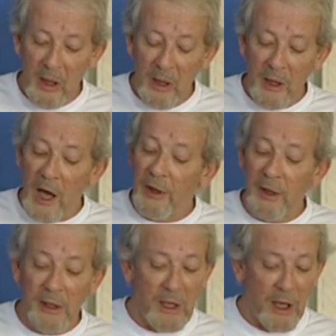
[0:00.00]

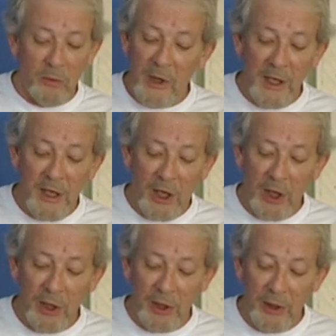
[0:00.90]
Nothing had really
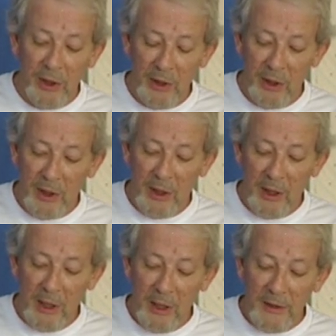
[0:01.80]
occurred.
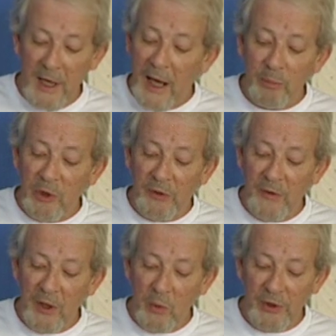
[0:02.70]
The
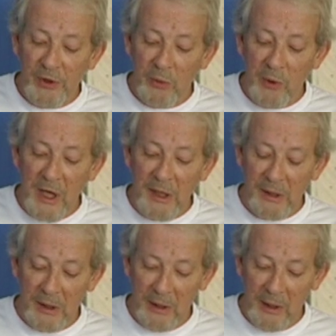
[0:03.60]
atmosphere was serene.
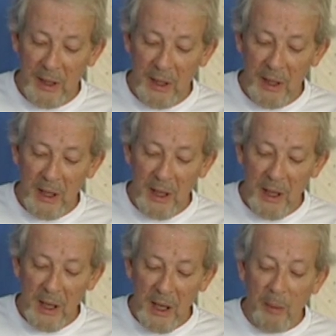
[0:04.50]

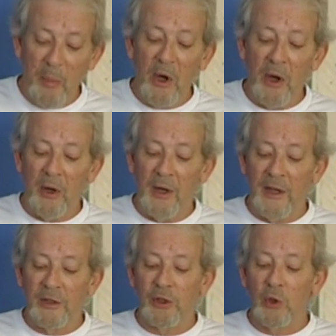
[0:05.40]
A bird
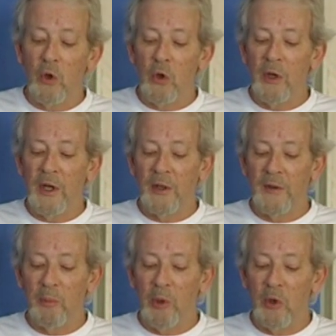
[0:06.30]
had soared into
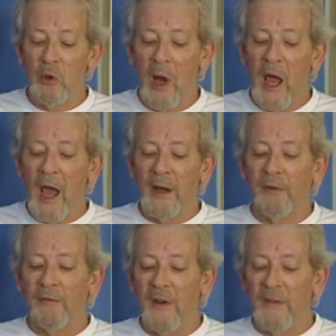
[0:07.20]
the blue, and a
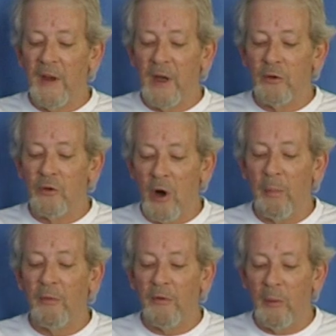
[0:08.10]
feather had
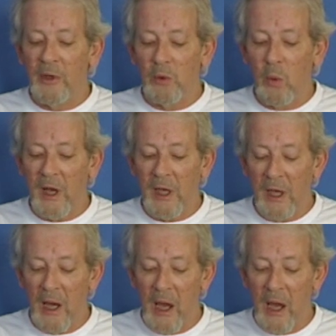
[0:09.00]
dropped from its wing,